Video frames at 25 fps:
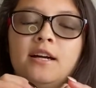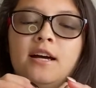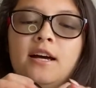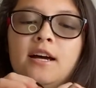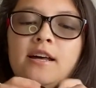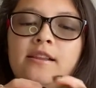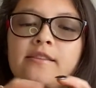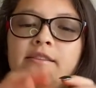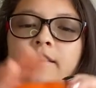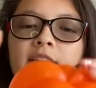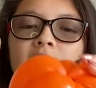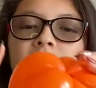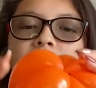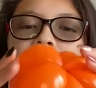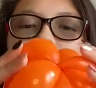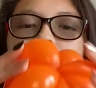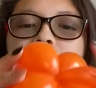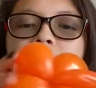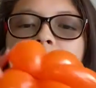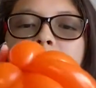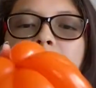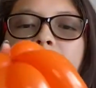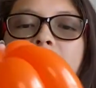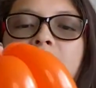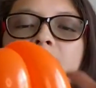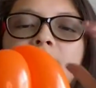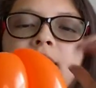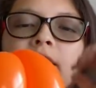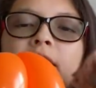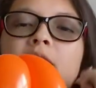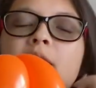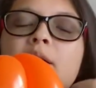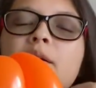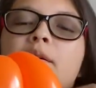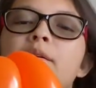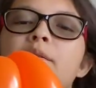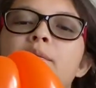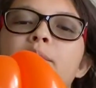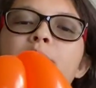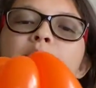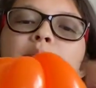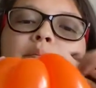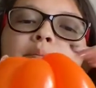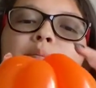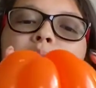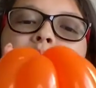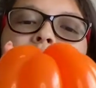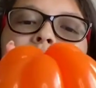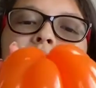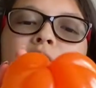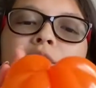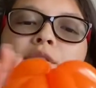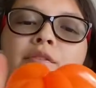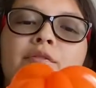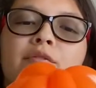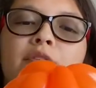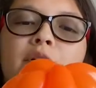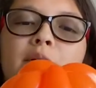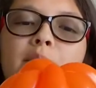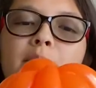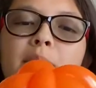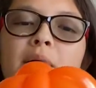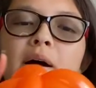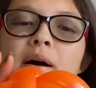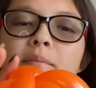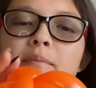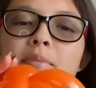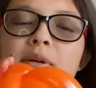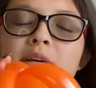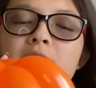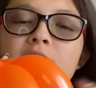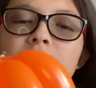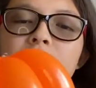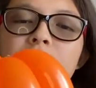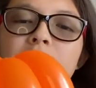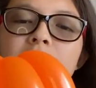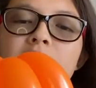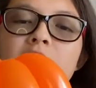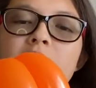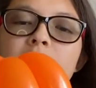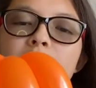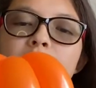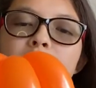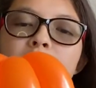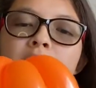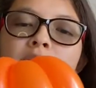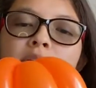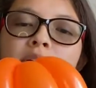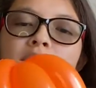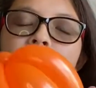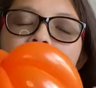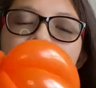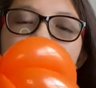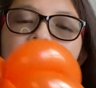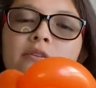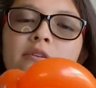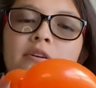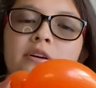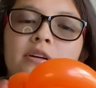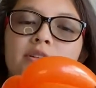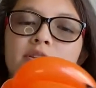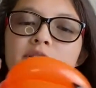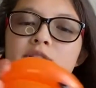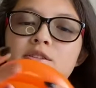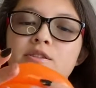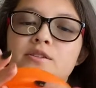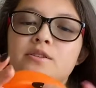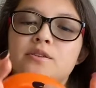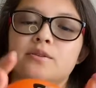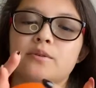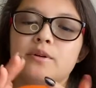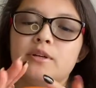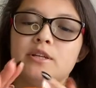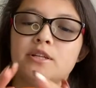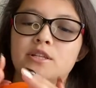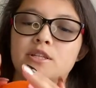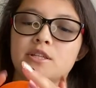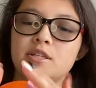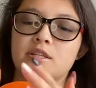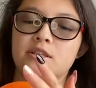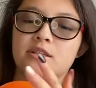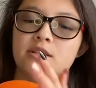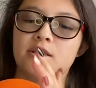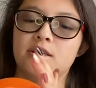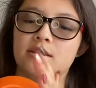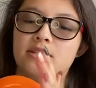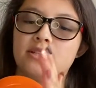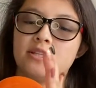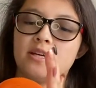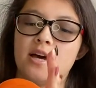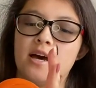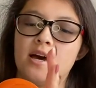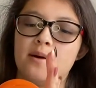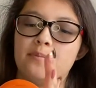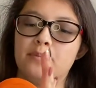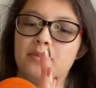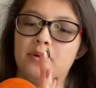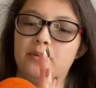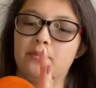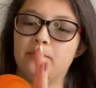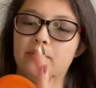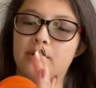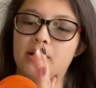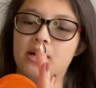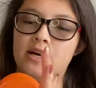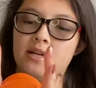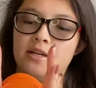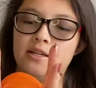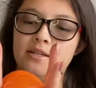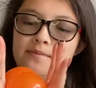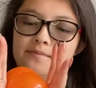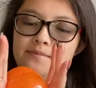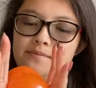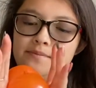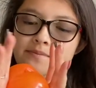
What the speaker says: And then to make that beautiful pumpkin shape, you can squish the top and bottom